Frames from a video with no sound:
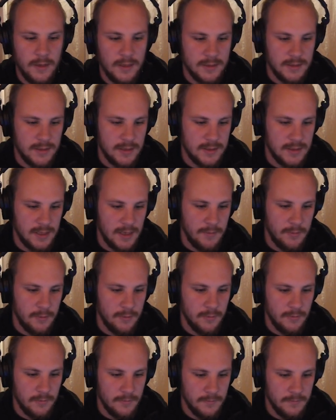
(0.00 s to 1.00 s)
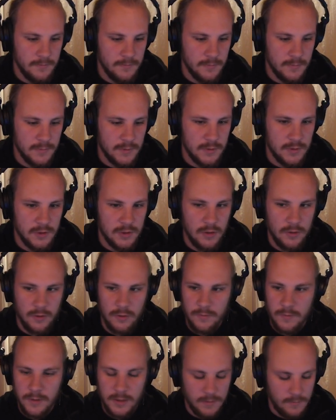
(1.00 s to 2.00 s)
as an example to show
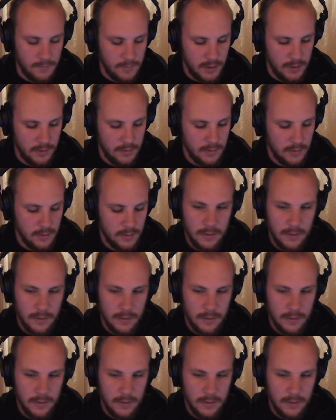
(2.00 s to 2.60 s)
you what I mean.